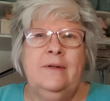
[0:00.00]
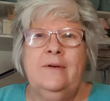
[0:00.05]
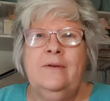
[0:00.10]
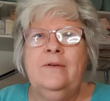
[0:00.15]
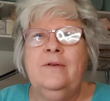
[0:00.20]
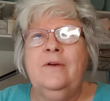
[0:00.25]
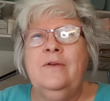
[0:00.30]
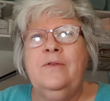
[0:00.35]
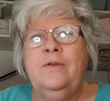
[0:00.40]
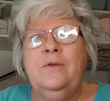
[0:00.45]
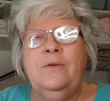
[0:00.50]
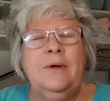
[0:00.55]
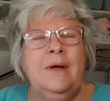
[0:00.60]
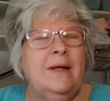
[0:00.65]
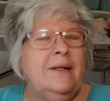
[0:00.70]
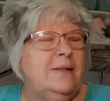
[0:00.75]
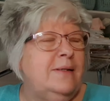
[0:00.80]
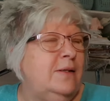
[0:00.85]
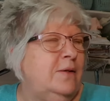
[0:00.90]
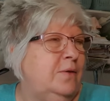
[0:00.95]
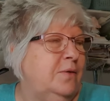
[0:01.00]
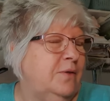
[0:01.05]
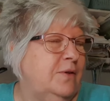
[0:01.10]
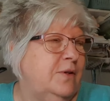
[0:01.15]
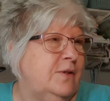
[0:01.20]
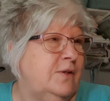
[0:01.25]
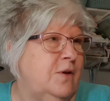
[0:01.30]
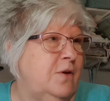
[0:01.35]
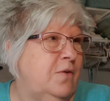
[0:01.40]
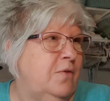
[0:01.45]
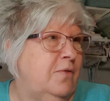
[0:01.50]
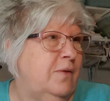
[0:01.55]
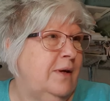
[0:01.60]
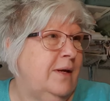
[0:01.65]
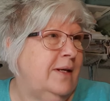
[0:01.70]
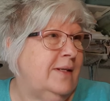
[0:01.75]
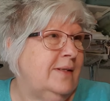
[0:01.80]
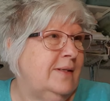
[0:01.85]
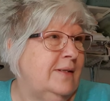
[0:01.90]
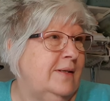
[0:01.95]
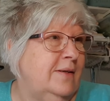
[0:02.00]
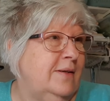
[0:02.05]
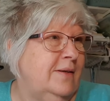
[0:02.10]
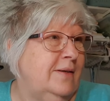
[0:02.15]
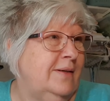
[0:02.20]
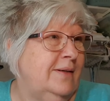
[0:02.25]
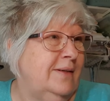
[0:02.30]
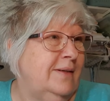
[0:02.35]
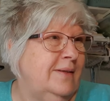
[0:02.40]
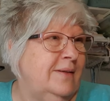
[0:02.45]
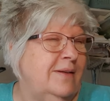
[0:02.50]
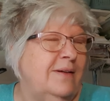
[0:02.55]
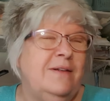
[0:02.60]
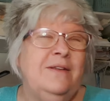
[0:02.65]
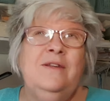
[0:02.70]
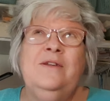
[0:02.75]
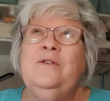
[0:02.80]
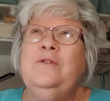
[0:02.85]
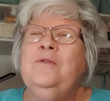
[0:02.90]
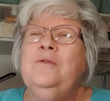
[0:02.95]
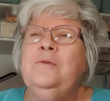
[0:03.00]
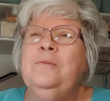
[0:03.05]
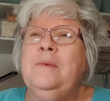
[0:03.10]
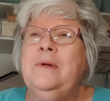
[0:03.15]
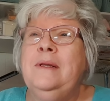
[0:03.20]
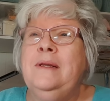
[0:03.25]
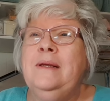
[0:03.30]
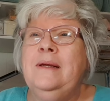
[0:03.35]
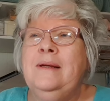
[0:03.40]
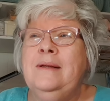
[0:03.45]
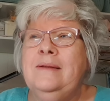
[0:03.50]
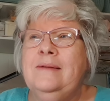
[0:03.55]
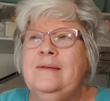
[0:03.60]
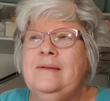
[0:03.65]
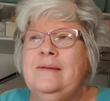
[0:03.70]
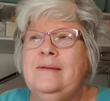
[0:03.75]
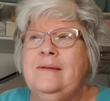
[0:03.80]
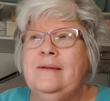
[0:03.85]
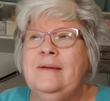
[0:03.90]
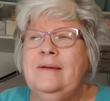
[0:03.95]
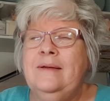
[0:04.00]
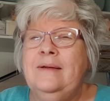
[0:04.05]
know if you'll get to see all the snowflakes tonight. 92 minutes.